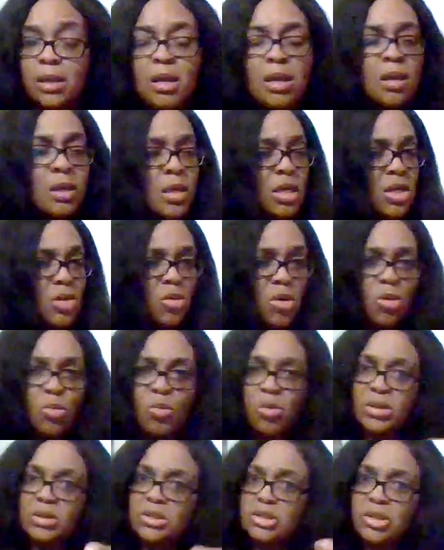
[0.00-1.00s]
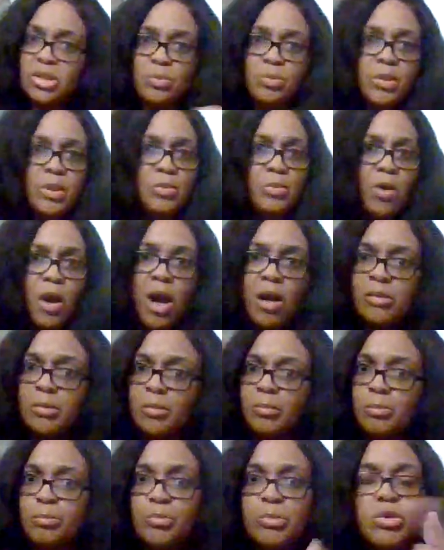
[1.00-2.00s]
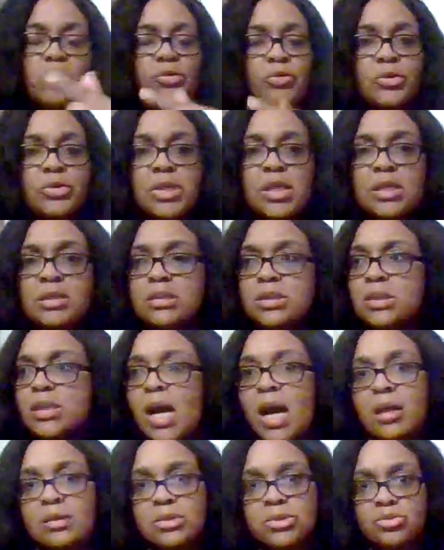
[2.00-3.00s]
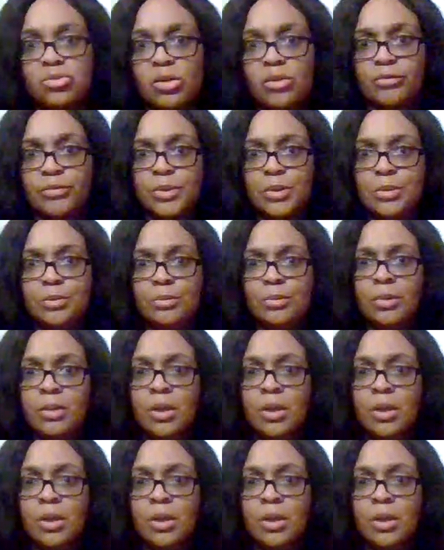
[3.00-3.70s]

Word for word: He don't want to show people all the beautiful things He got in store for you.